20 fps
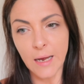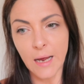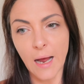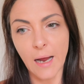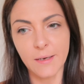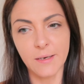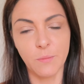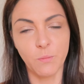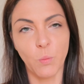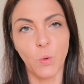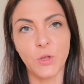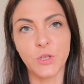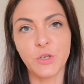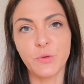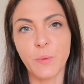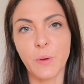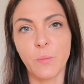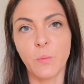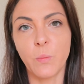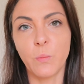I didn't want
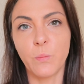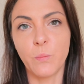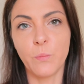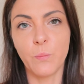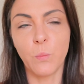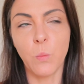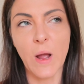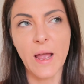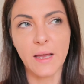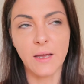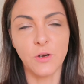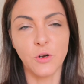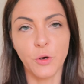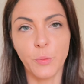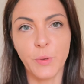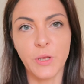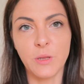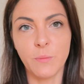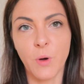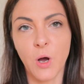to be waking
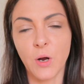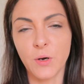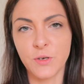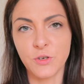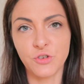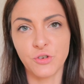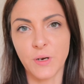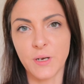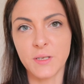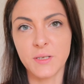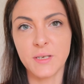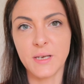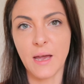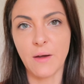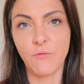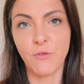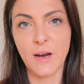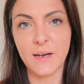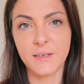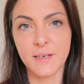up in the mornings trying to
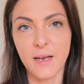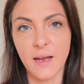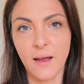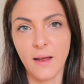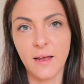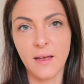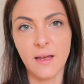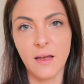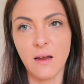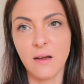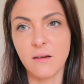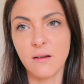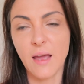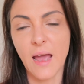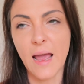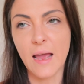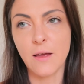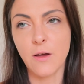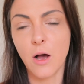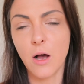get ready in
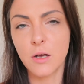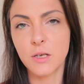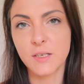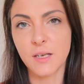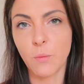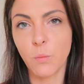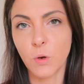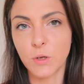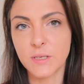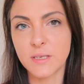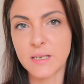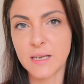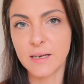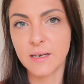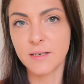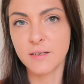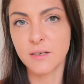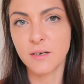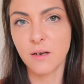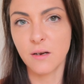chaos. I
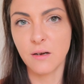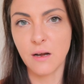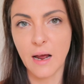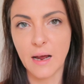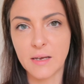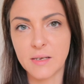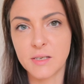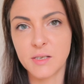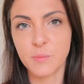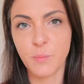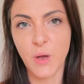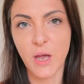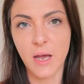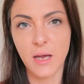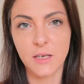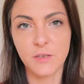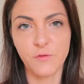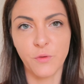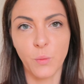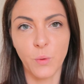wanted a nice
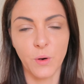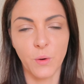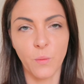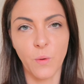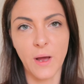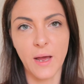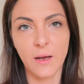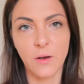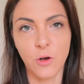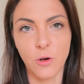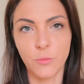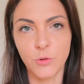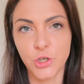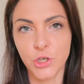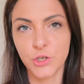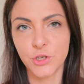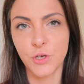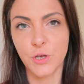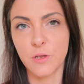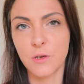space for when I wake up,
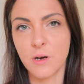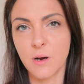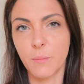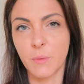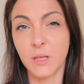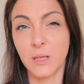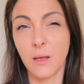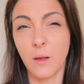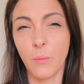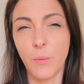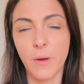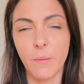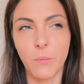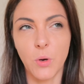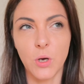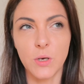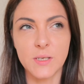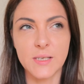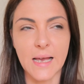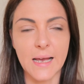just so that I'm a little bit
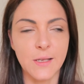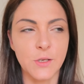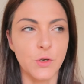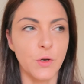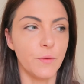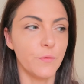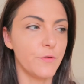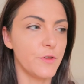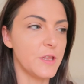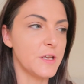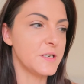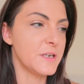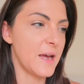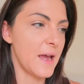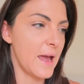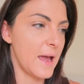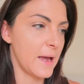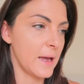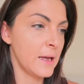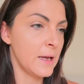more set up for the
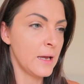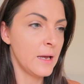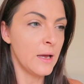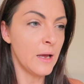day.